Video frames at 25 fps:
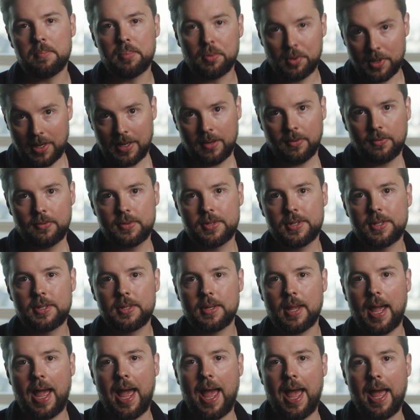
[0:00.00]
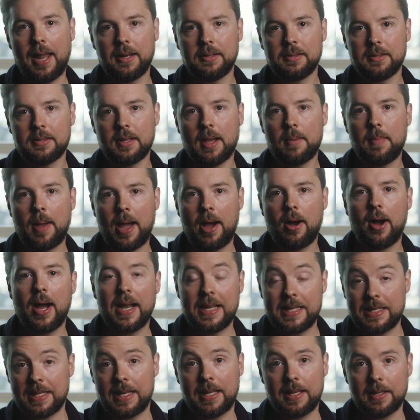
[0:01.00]
briefs and about
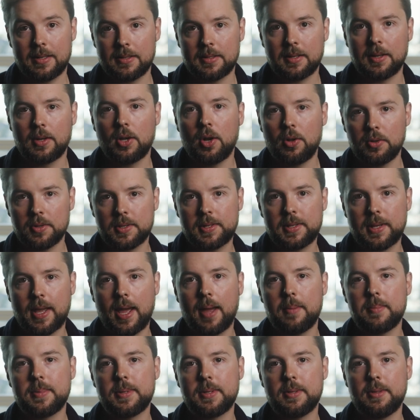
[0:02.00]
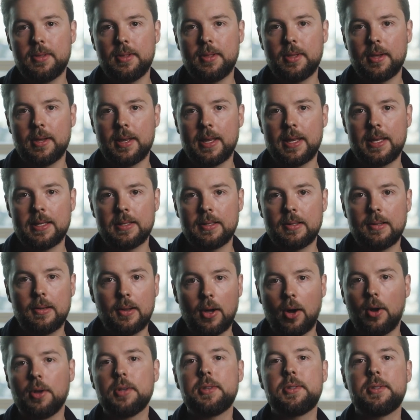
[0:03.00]
ideas and concepts that is
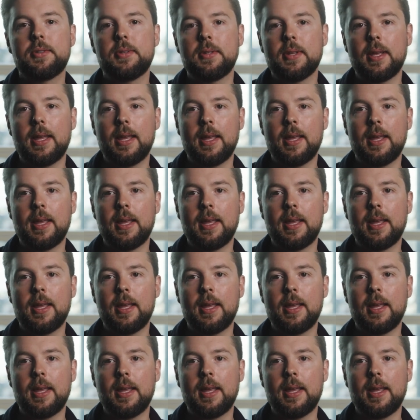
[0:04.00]
lost